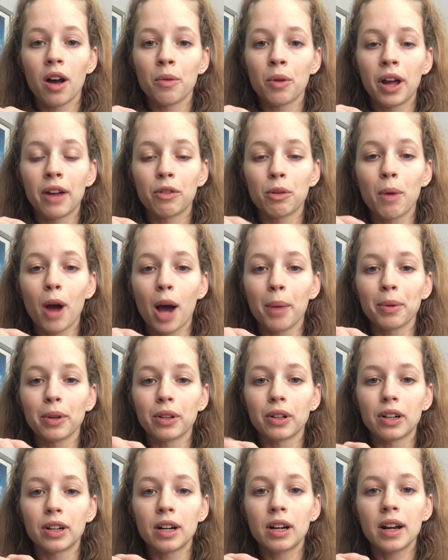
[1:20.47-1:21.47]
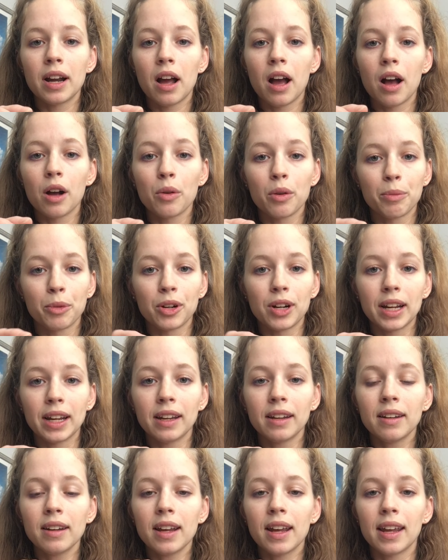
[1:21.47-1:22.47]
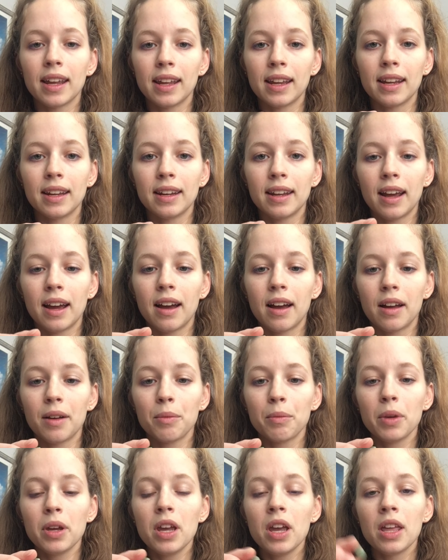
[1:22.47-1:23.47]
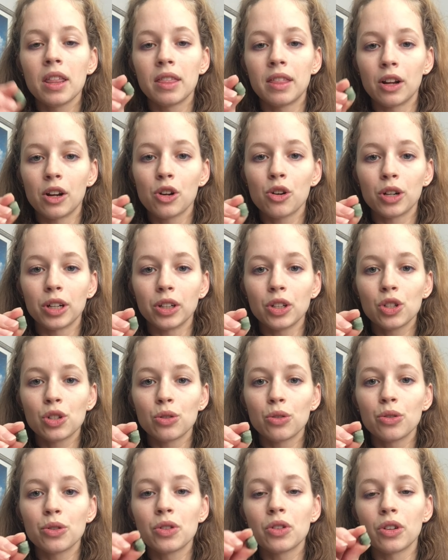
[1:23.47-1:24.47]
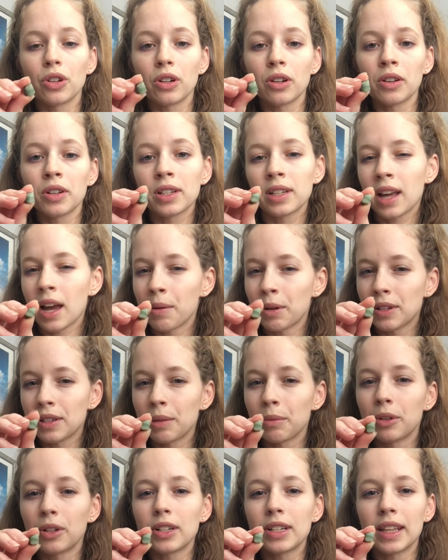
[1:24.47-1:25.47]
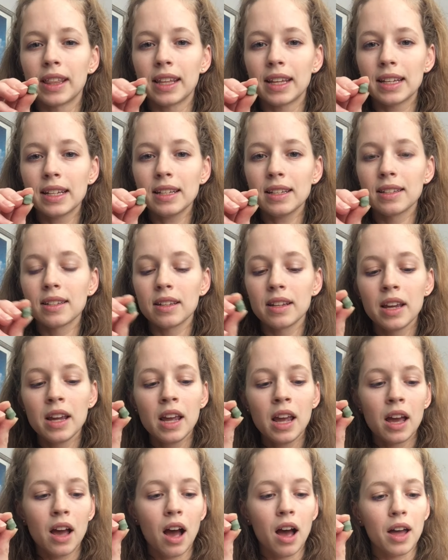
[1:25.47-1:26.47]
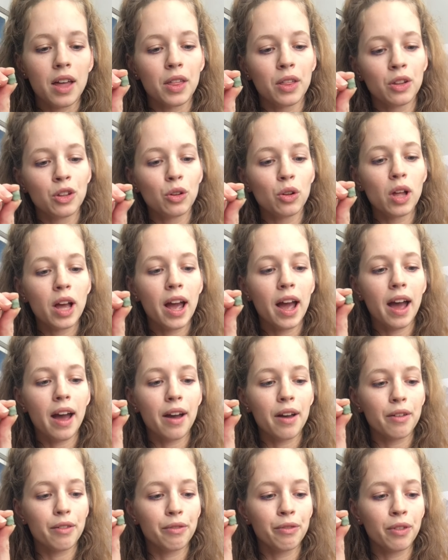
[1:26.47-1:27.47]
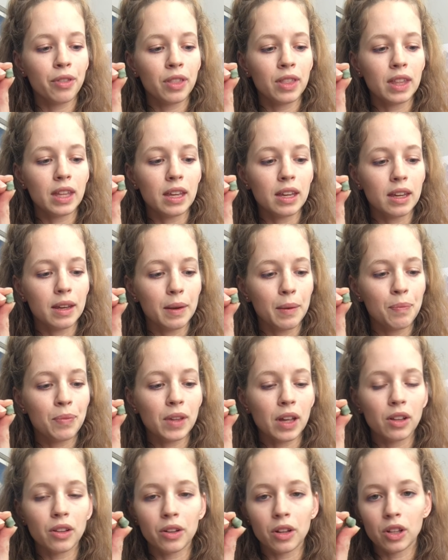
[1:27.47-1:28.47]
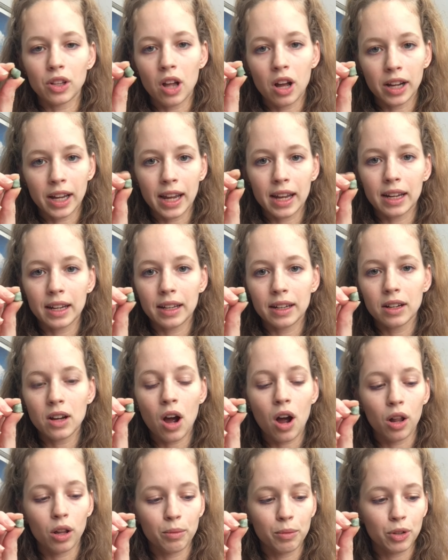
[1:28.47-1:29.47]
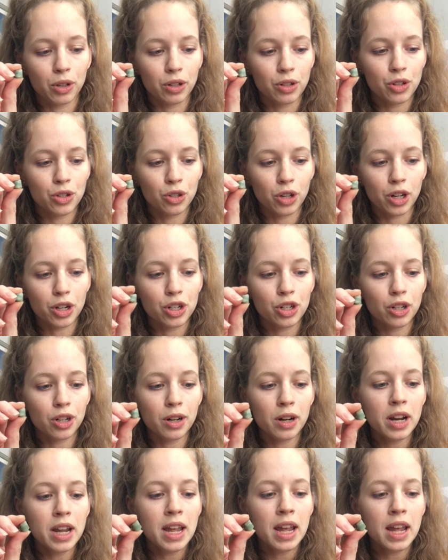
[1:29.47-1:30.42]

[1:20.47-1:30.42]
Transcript: ever popular aquamarine, and their crystals are kind of similar to this. You'll have the elongated columnar structure.